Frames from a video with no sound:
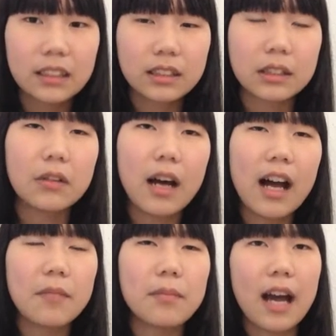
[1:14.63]
so
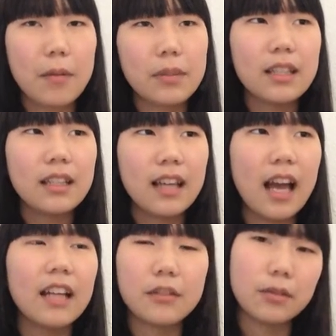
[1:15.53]
I'm happy
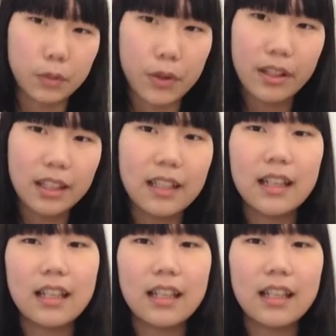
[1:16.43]
and it was worth it.